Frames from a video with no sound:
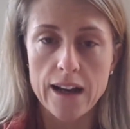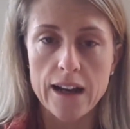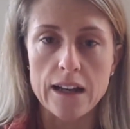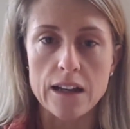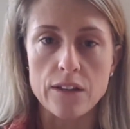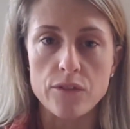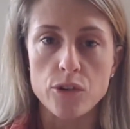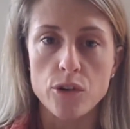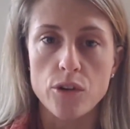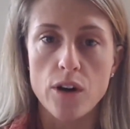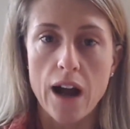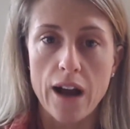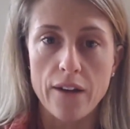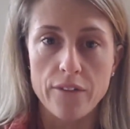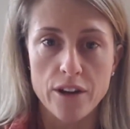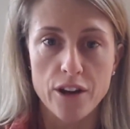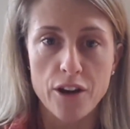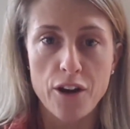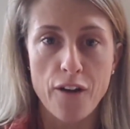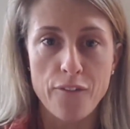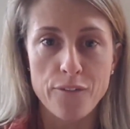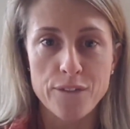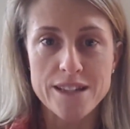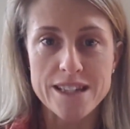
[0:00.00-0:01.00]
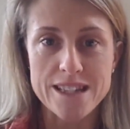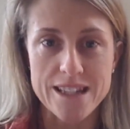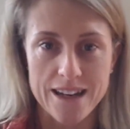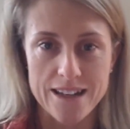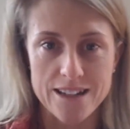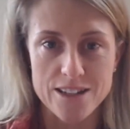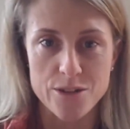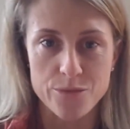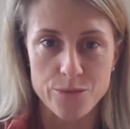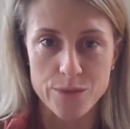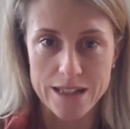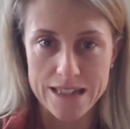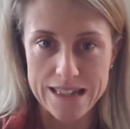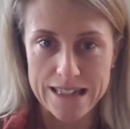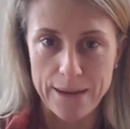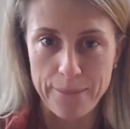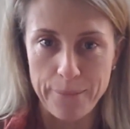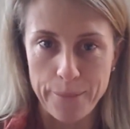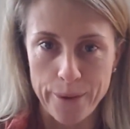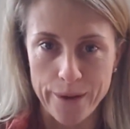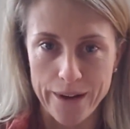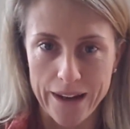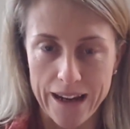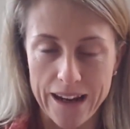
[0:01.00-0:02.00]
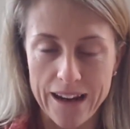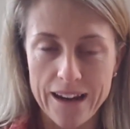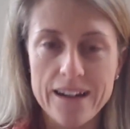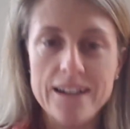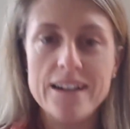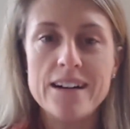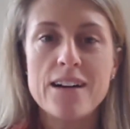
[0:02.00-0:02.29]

And if you're having a conversation with somebody,